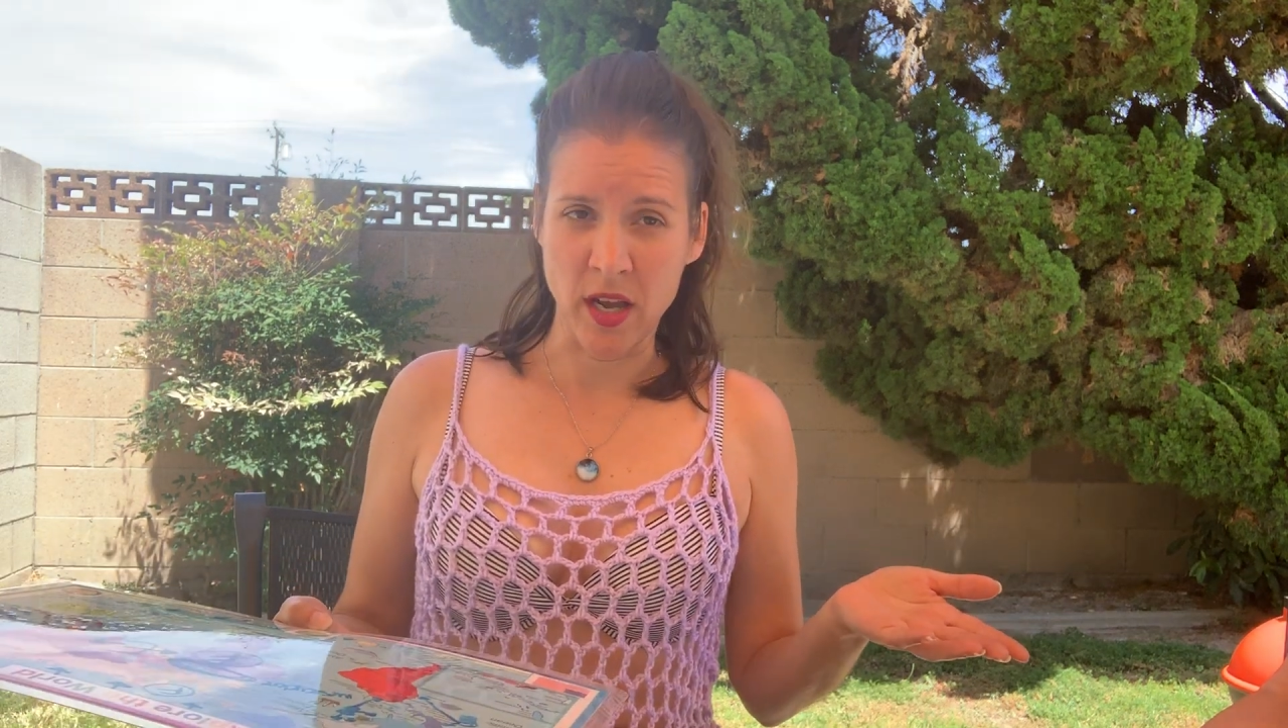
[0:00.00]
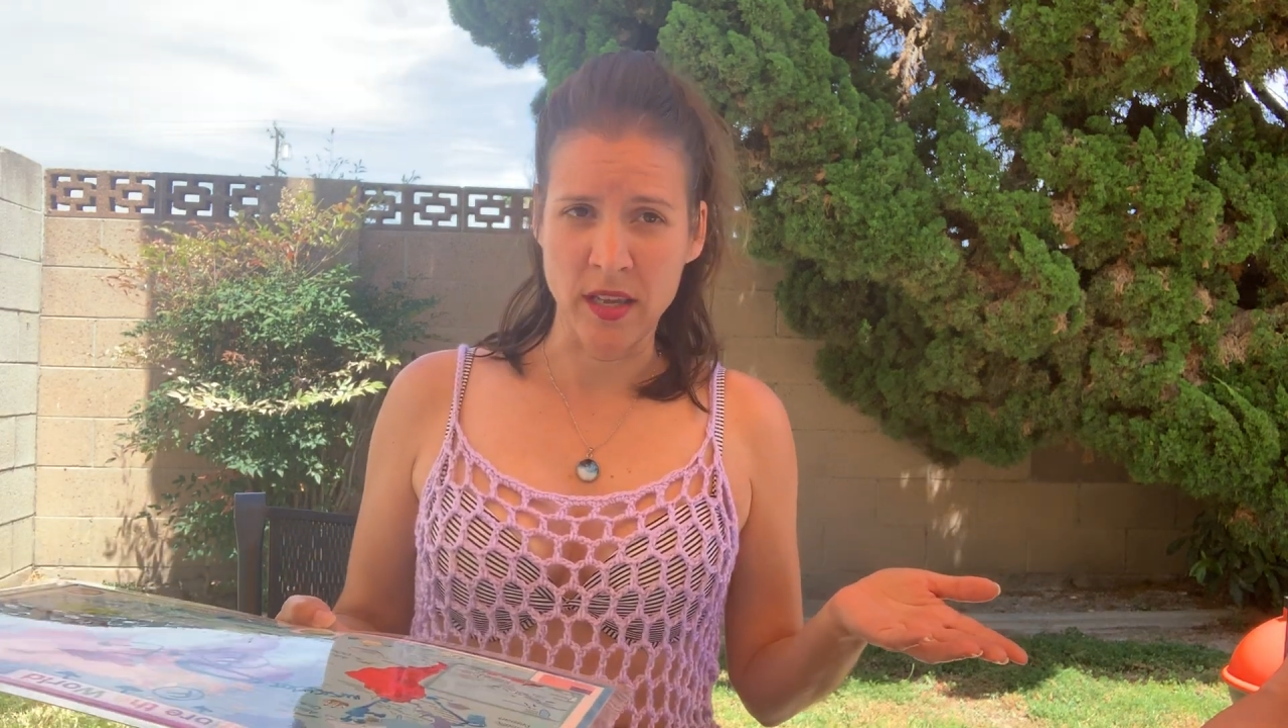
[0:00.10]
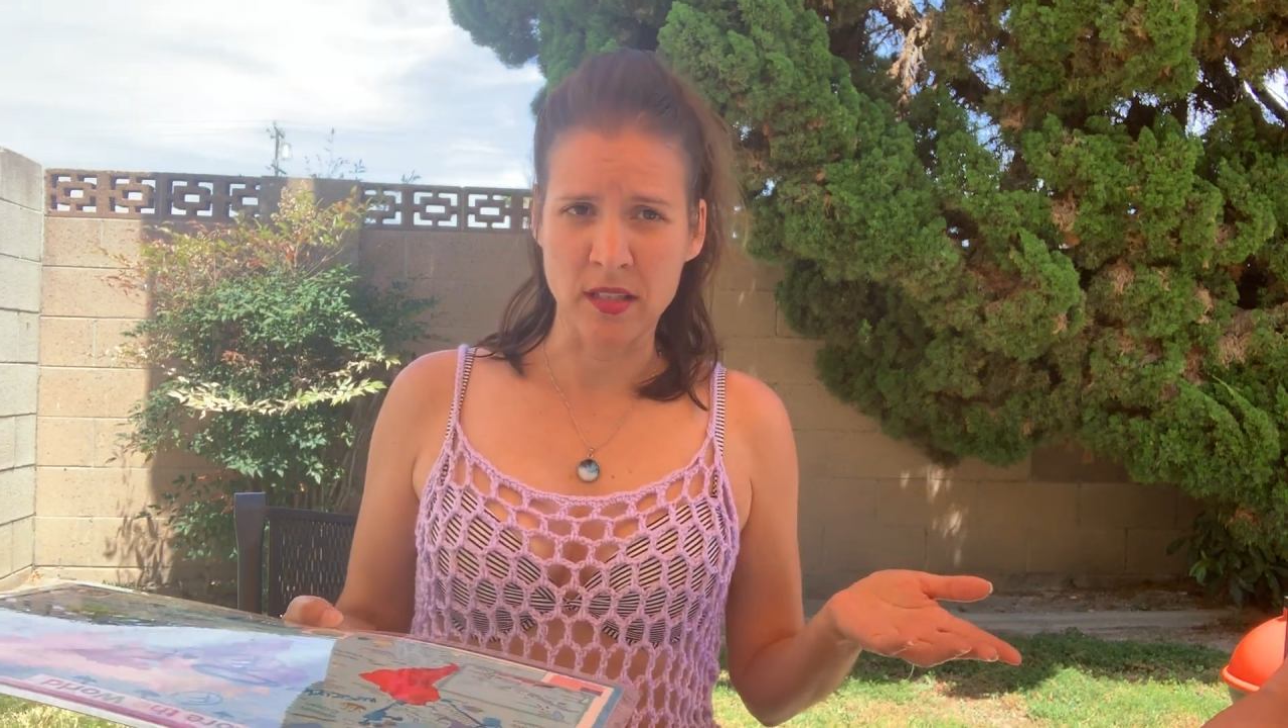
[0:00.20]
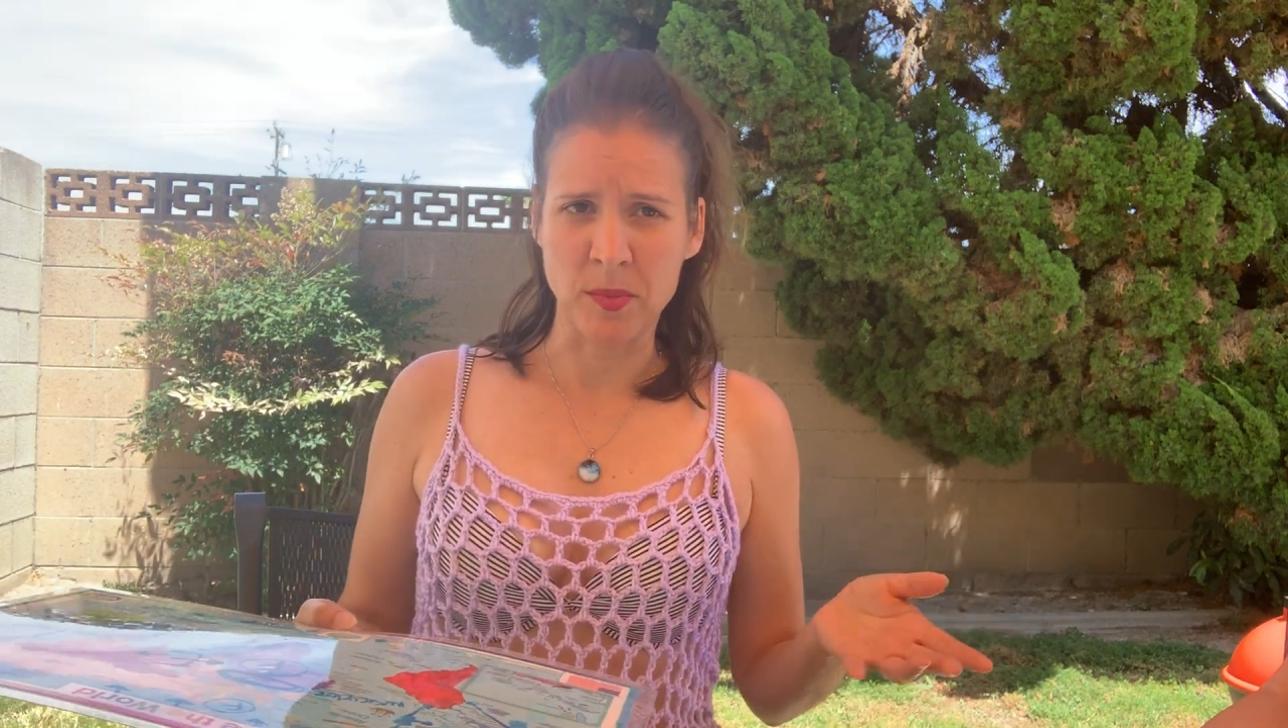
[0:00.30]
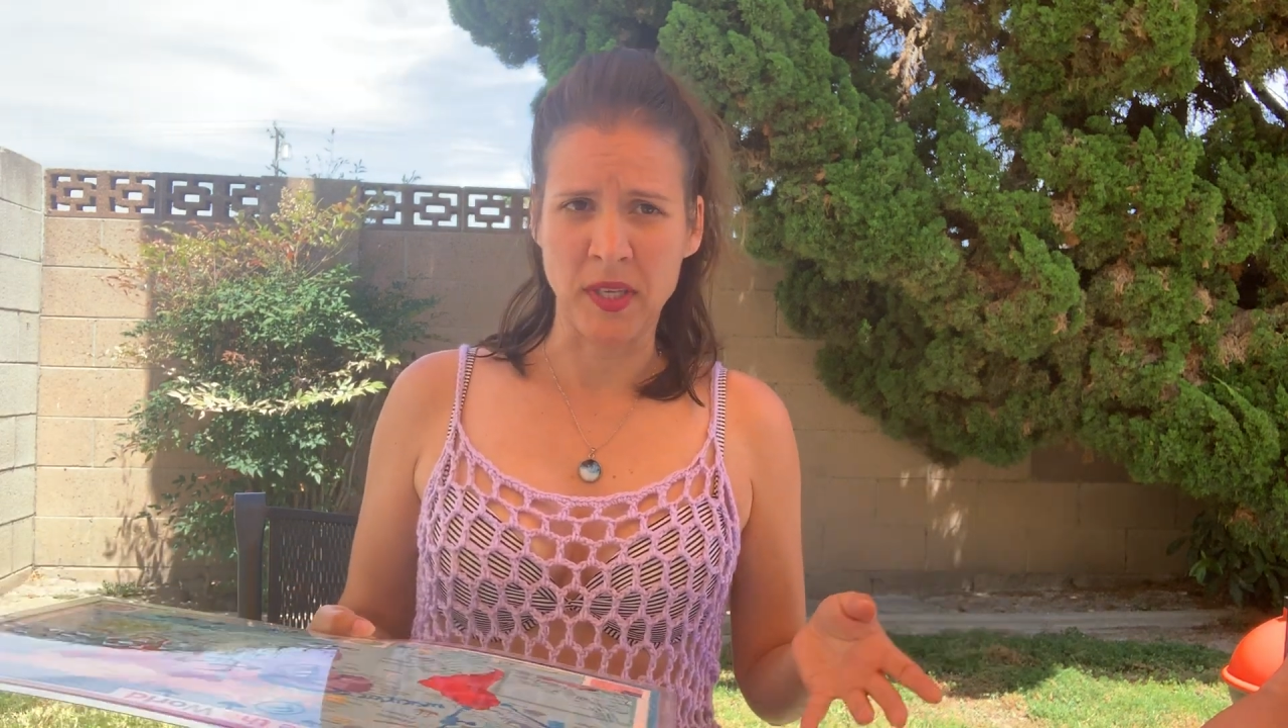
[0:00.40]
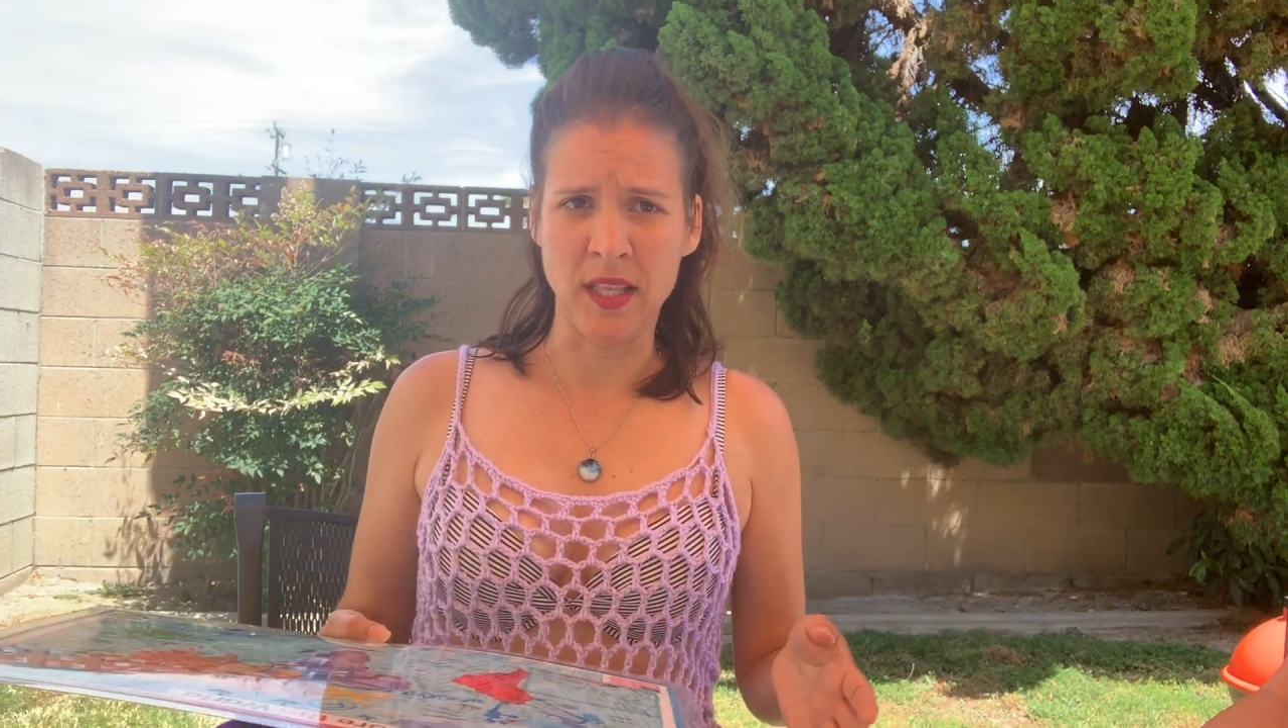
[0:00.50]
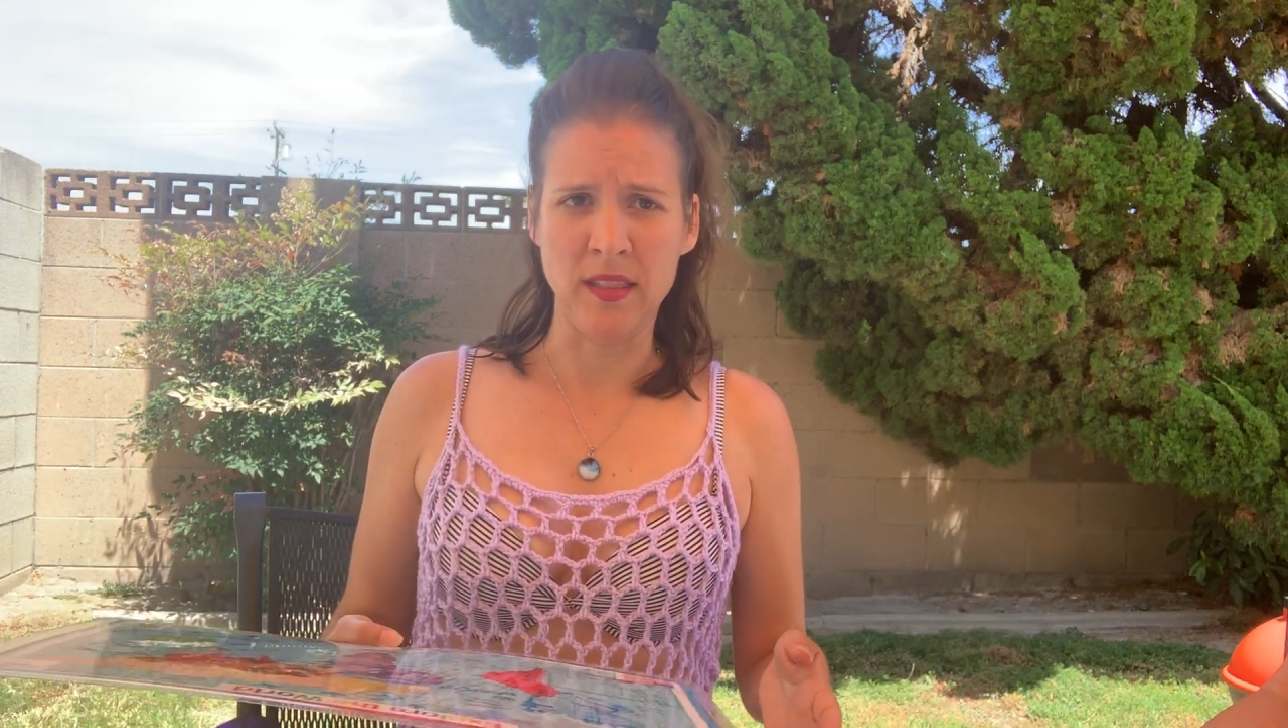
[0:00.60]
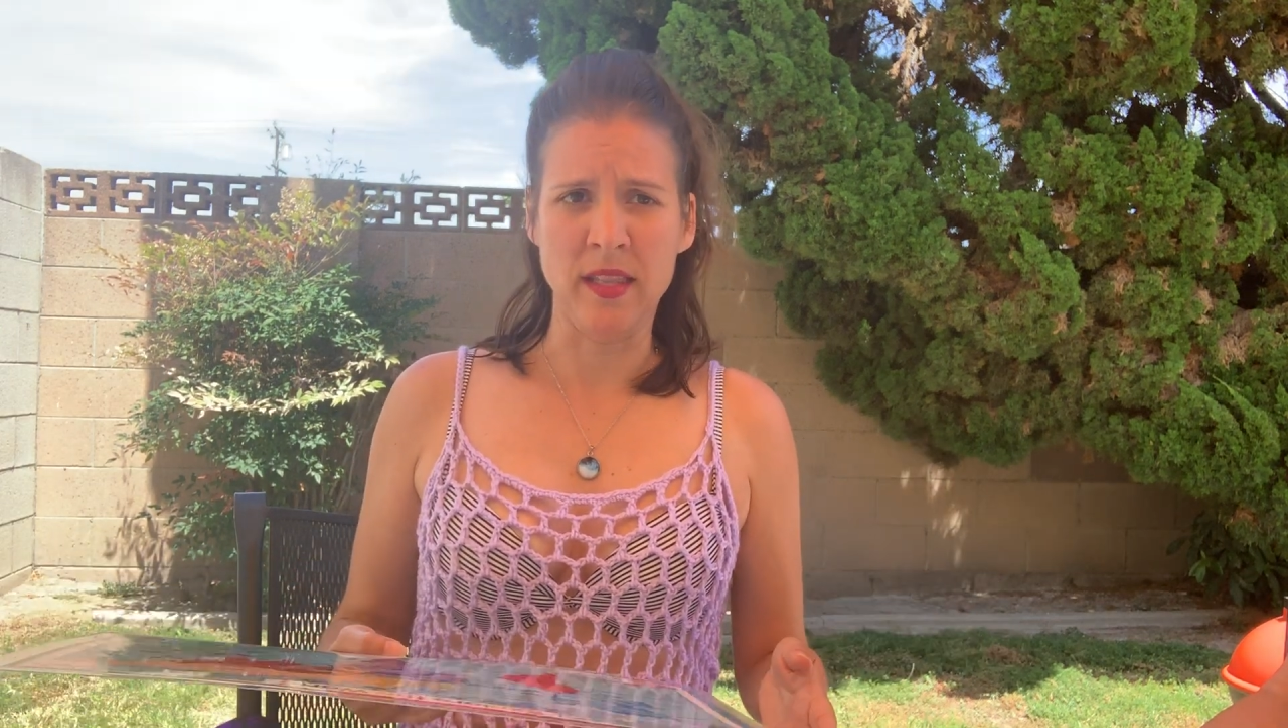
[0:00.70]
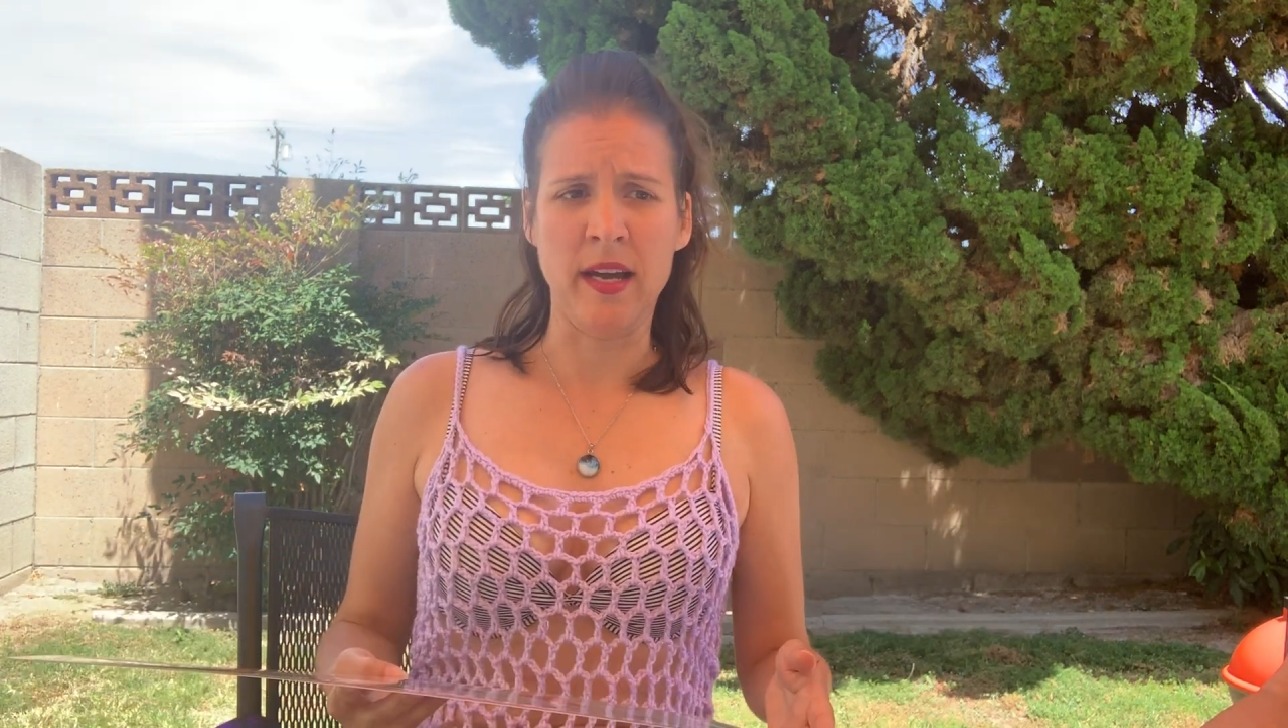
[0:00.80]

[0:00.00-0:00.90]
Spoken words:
I explained